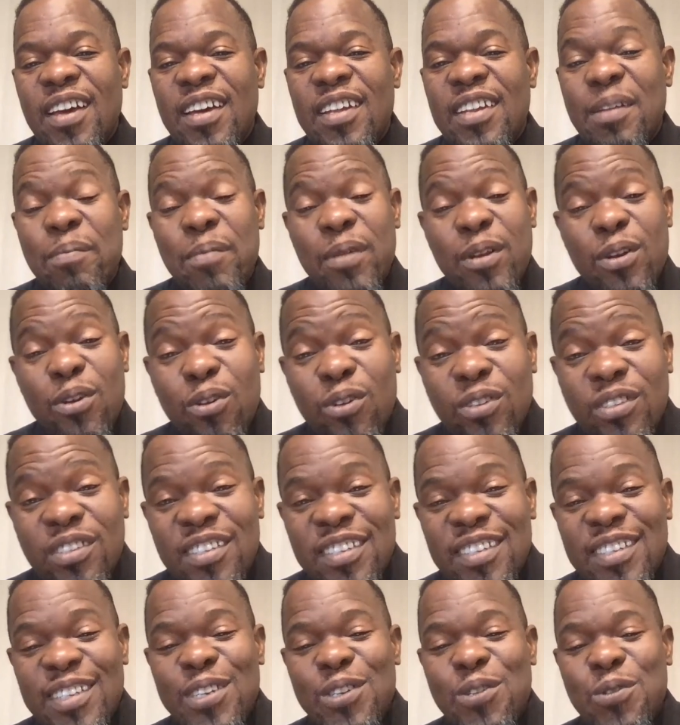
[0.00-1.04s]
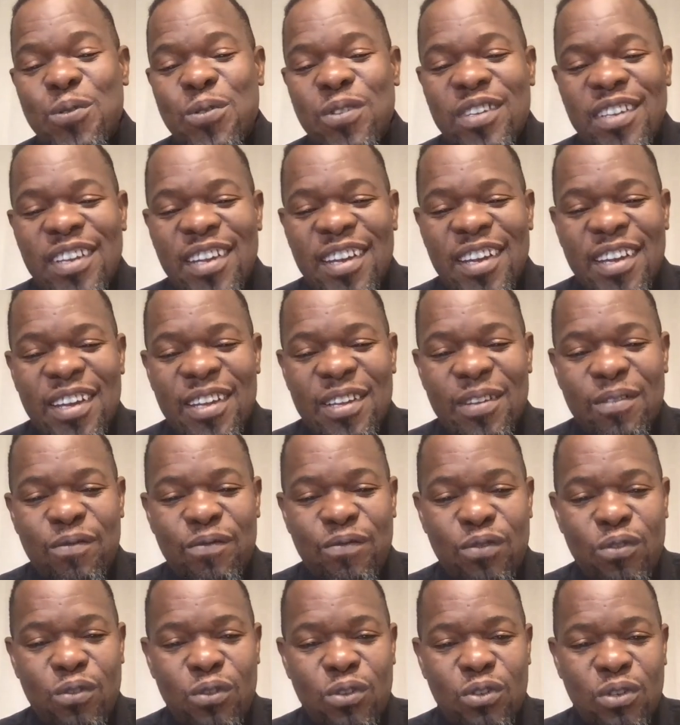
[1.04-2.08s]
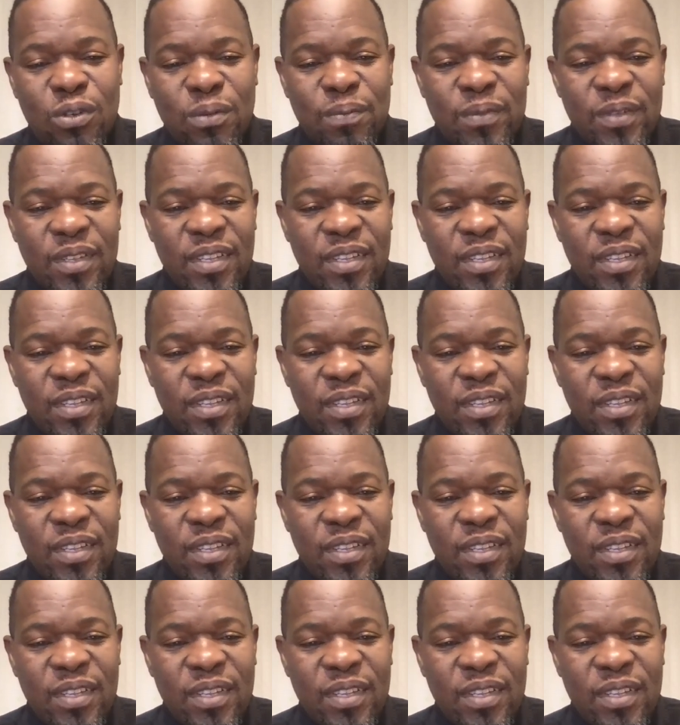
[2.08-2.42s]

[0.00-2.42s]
They may not need you in future.